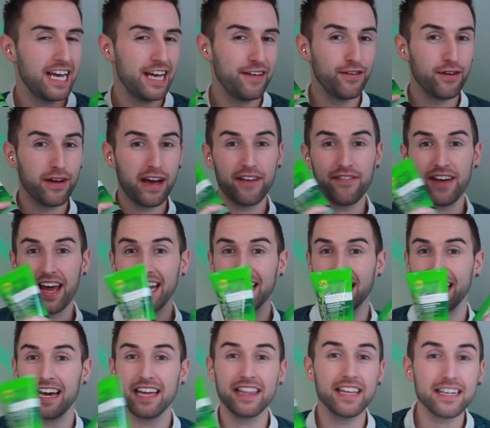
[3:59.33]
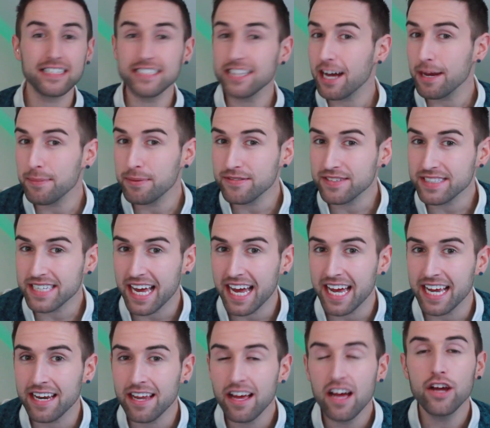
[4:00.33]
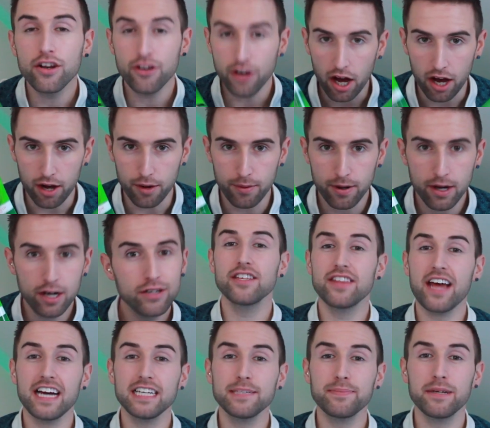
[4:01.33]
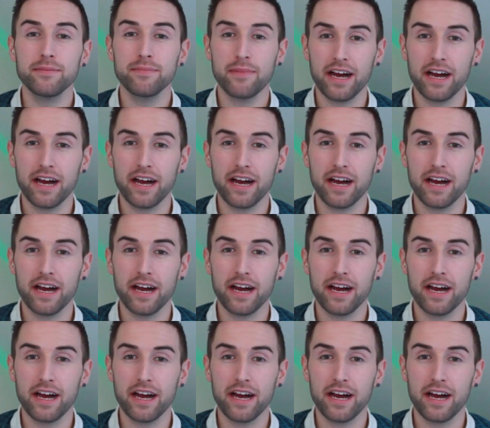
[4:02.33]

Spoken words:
If you have any other type of skin, no. So that has been